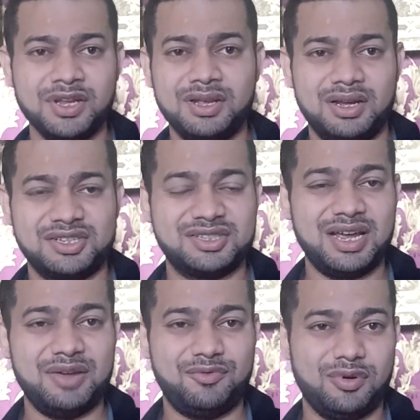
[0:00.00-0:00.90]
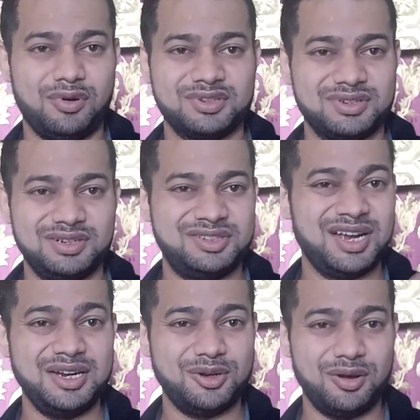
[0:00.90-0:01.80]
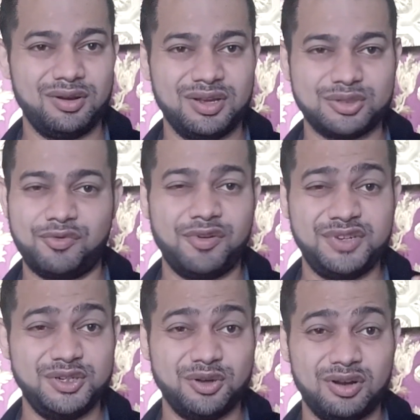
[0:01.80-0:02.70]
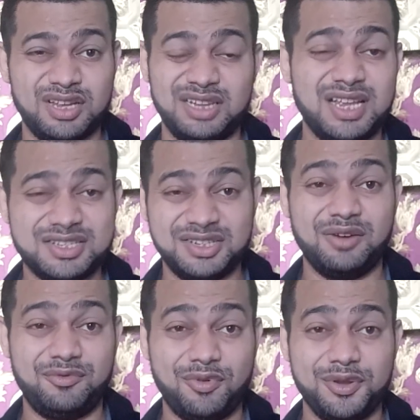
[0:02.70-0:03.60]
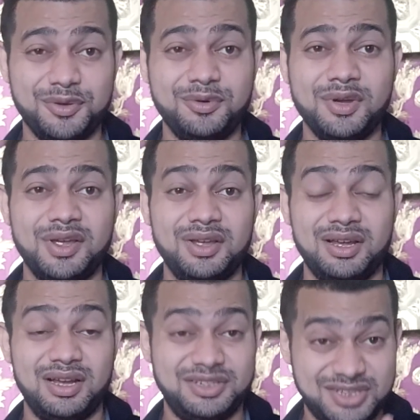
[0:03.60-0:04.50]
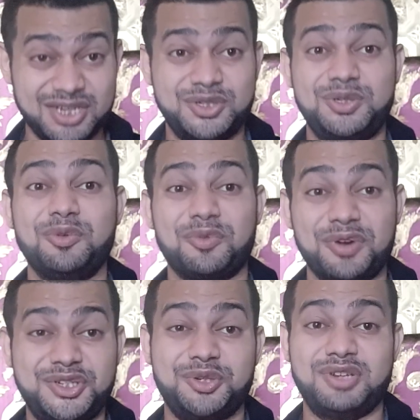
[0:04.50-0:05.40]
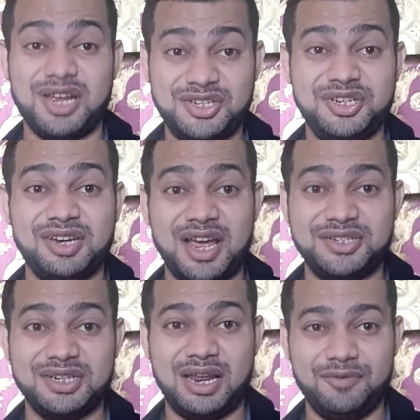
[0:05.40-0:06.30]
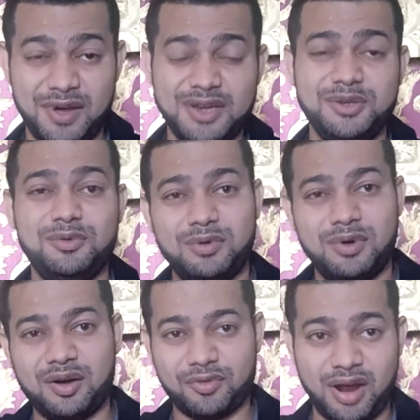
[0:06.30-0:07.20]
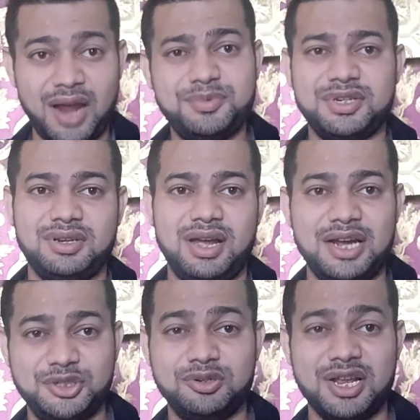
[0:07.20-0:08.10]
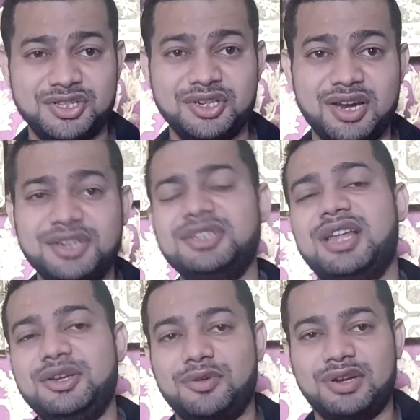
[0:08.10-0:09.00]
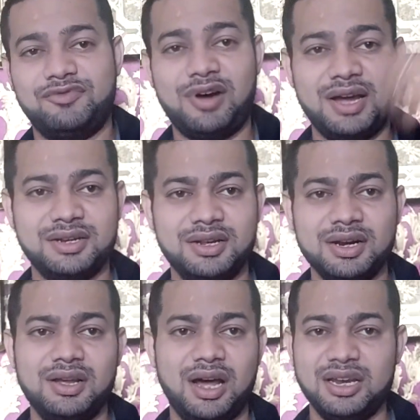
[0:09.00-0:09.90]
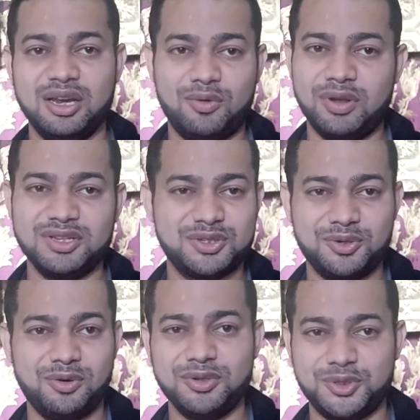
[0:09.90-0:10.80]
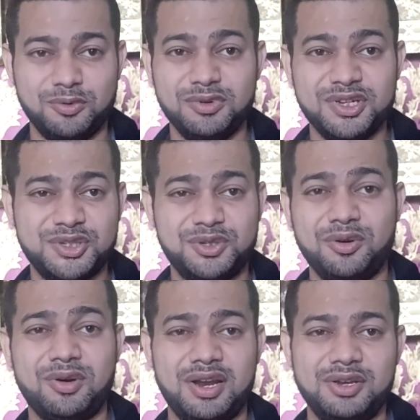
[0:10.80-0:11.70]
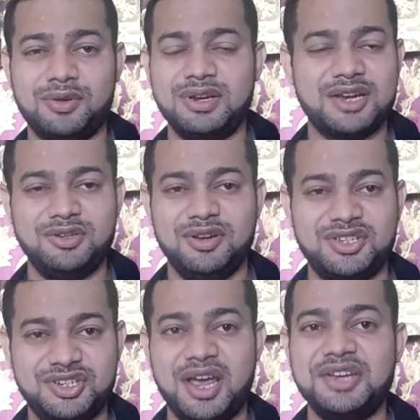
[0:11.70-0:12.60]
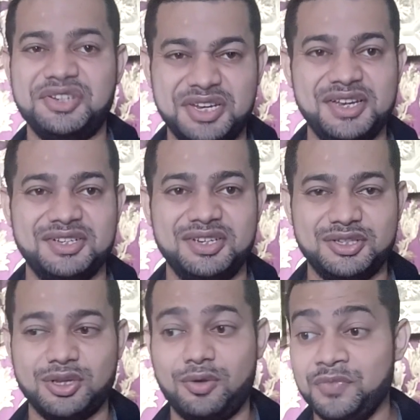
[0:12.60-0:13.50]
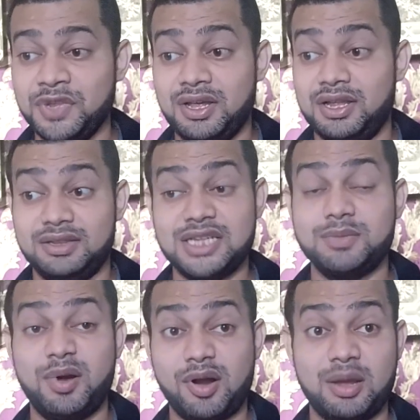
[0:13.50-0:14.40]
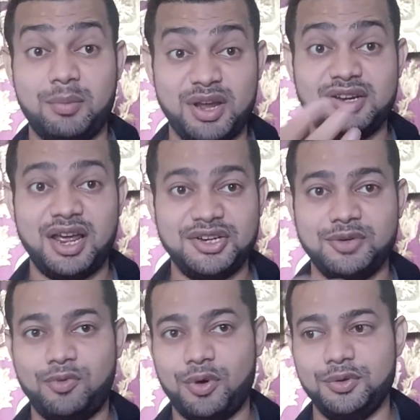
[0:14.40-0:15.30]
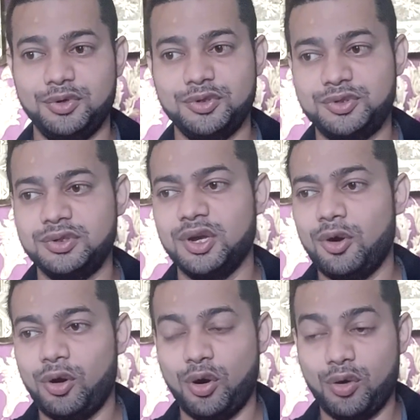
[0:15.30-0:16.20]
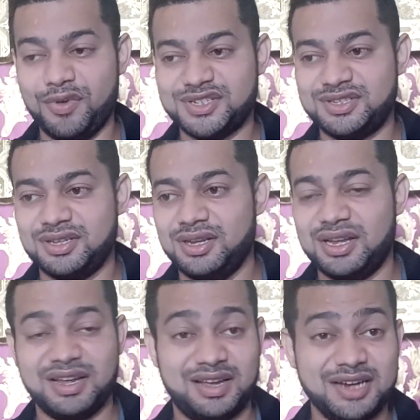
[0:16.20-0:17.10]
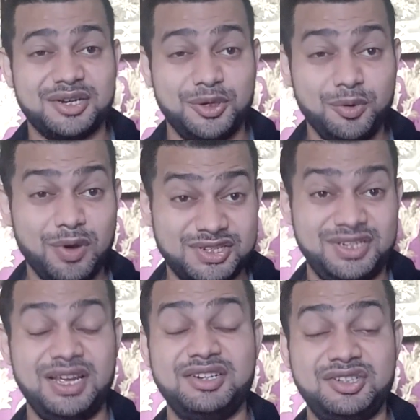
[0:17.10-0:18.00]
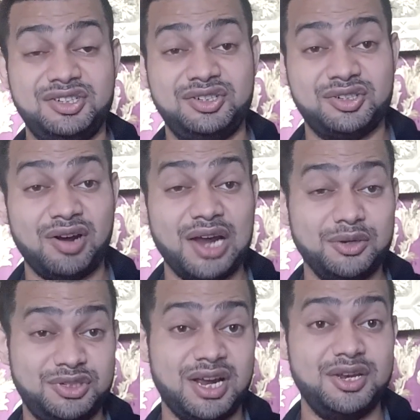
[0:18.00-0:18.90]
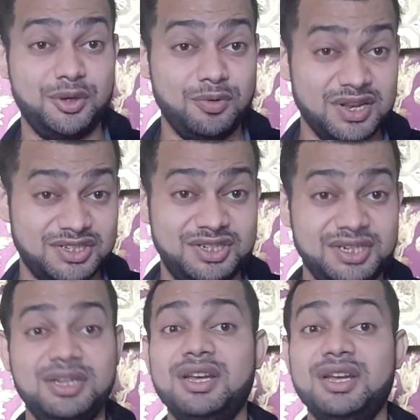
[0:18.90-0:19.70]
say for $10 or $15, and that's enough for you just to reach your destination. And when you arrived at your destination, then you can find a local store, jewelry store, and you can actually exchange easily. So that's my recommendation for you. You should always get USD and try to change USD